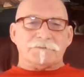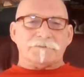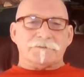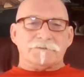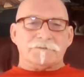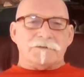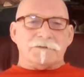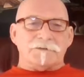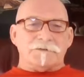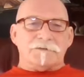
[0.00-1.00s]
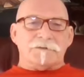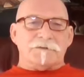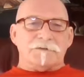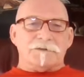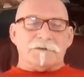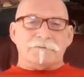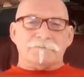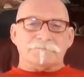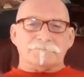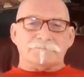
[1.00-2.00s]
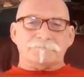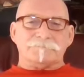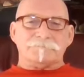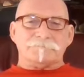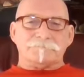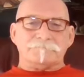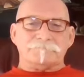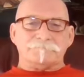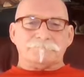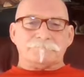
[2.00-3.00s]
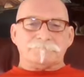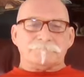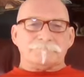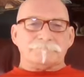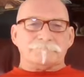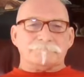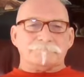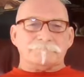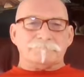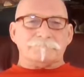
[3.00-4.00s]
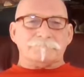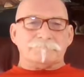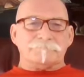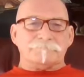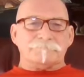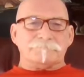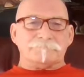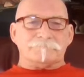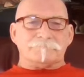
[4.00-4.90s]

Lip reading: No words are spoken by the person on screen.